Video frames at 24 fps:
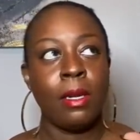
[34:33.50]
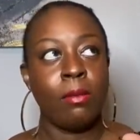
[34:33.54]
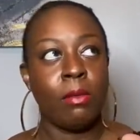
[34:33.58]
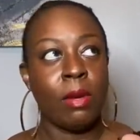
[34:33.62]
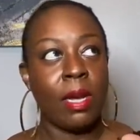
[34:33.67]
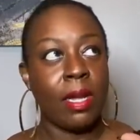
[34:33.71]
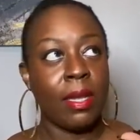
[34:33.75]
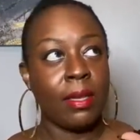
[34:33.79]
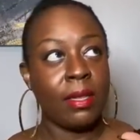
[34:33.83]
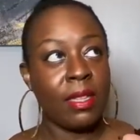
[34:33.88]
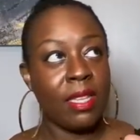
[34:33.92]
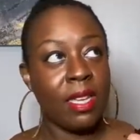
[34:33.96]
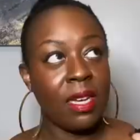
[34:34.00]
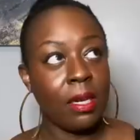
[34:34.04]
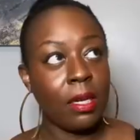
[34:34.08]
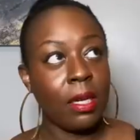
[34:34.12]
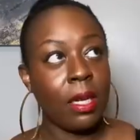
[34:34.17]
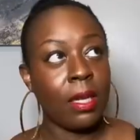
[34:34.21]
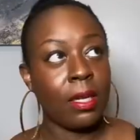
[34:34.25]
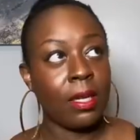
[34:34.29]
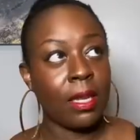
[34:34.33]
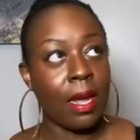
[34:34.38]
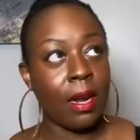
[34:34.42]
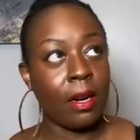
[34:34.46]
I think
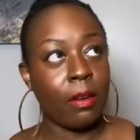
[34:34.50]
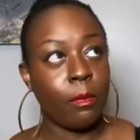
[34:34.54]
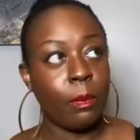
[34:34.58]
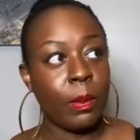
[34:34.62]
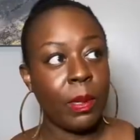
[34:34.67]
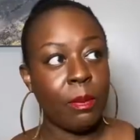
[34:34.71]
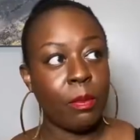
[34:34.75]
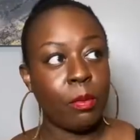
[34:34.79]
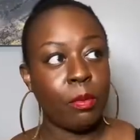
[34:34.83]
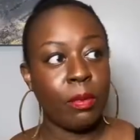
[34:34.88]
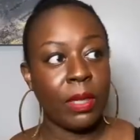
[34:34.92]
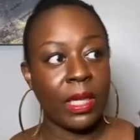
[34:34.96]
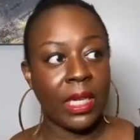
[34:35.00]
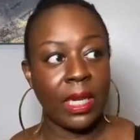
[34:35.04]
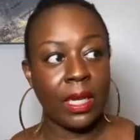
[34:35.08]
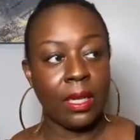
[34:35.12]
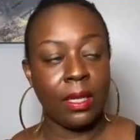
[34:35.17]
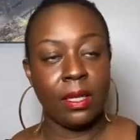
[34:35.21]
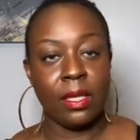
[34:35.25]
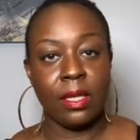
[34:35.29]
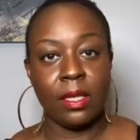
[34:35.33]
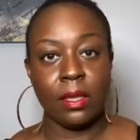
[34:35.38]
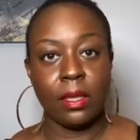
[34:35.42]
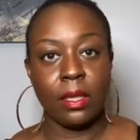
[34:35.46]
a lot of people would get
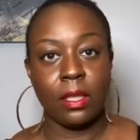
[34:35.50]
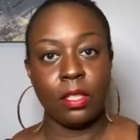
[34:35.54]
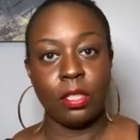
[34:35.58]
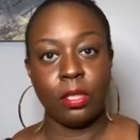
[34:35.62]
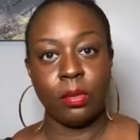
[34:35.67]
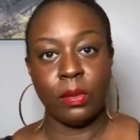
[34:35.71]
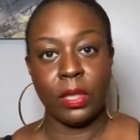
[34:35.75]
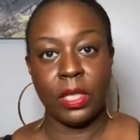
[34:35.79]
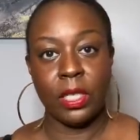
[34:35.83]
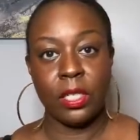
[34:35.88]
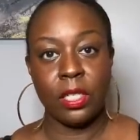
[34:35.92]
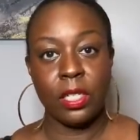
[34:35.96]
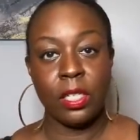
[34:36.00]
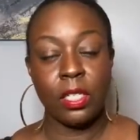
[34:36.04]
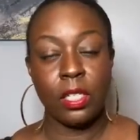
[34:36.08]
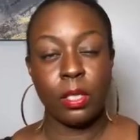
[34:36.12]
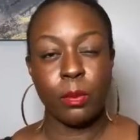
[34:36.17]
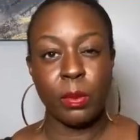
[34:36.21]
in these situations,